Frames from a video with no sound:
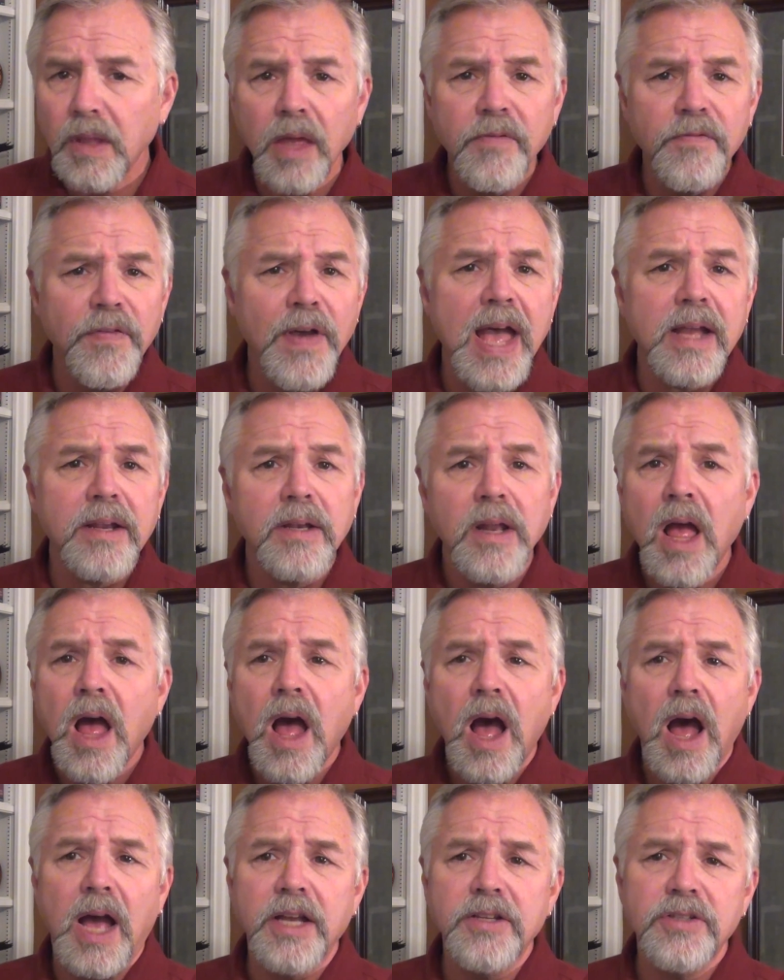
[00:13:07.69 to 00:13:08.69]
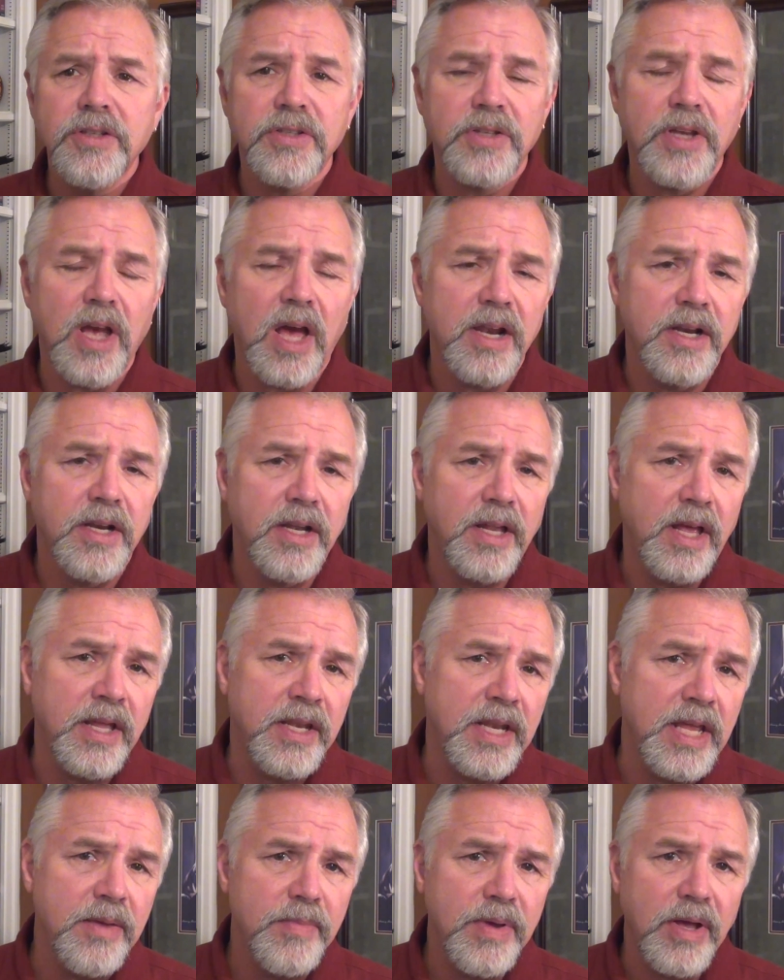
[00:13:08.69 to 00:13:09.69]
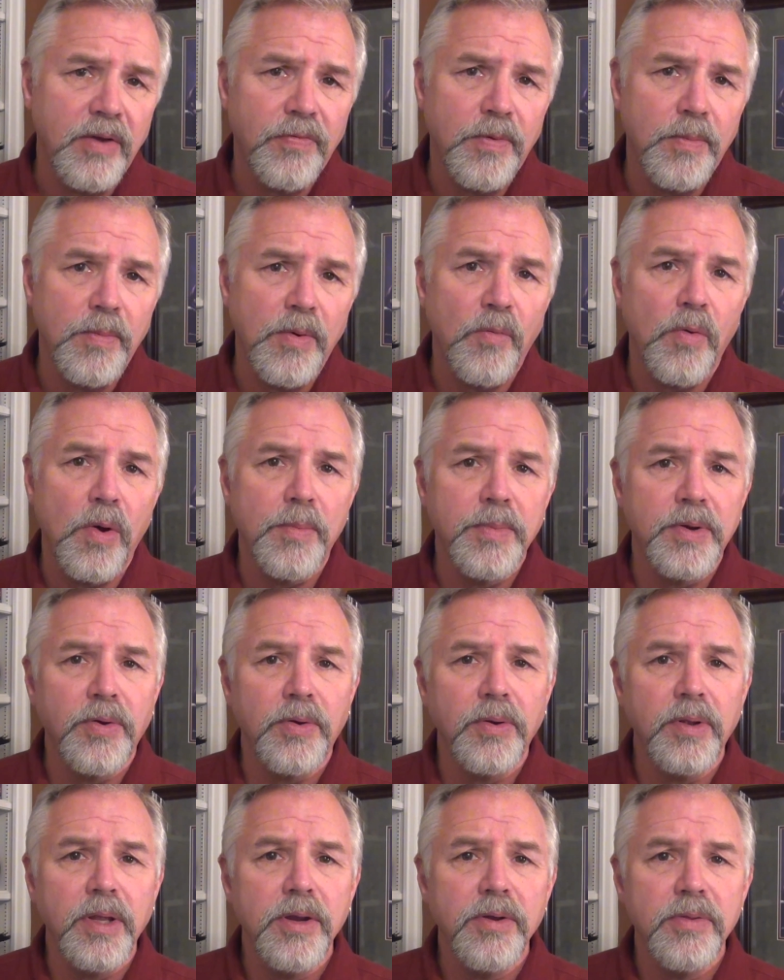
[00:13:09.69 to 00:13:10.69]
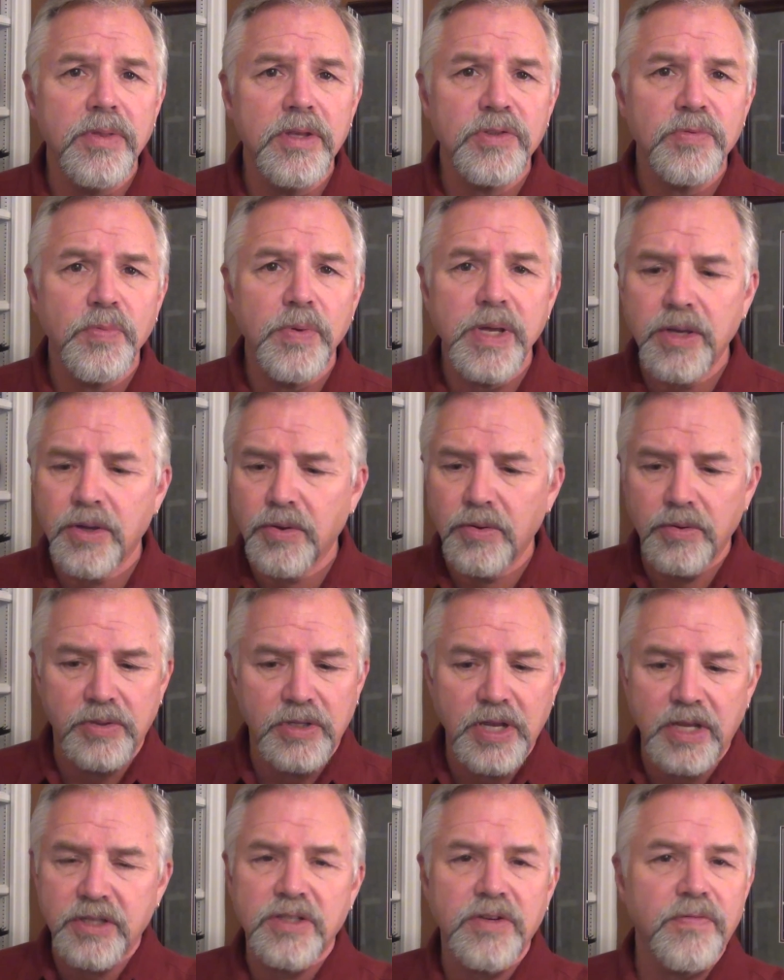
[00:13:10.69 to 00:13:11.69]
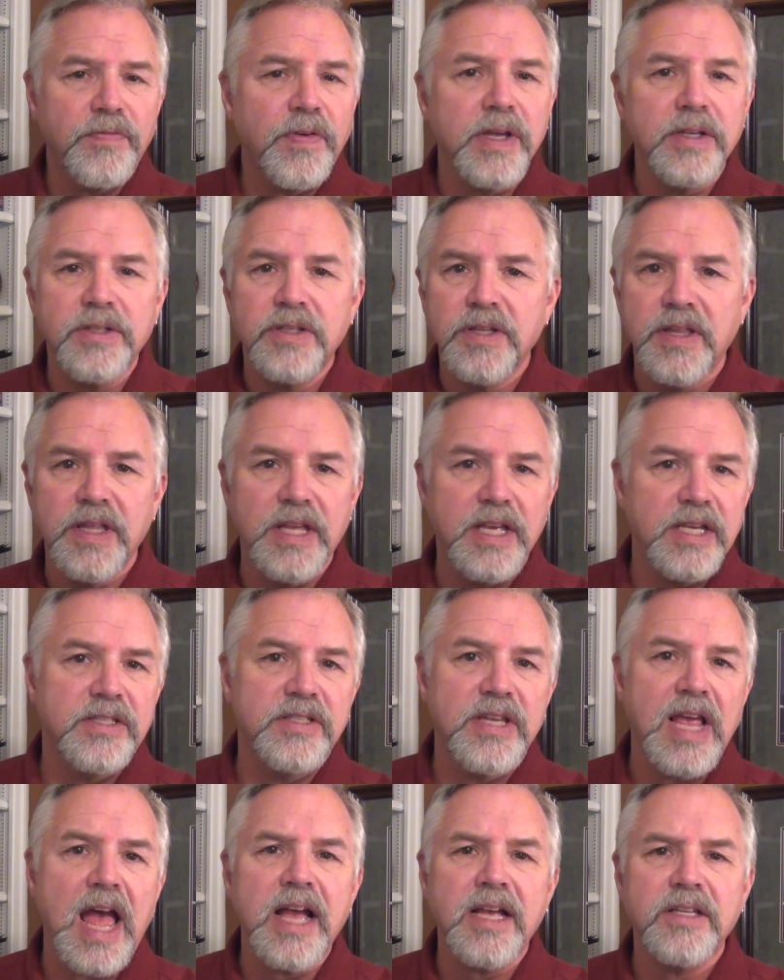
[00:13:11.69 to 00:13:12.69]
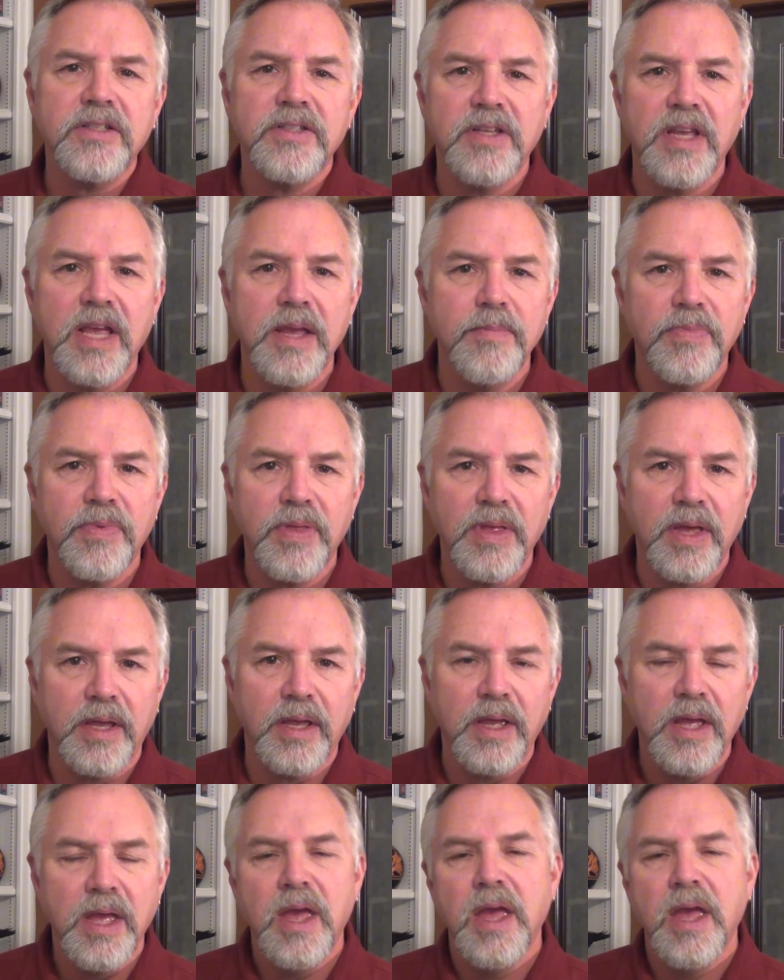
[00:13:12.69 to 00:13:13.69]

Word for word: In fact, I just got a, an email from a woman earlier this week who testified to the exact same thing.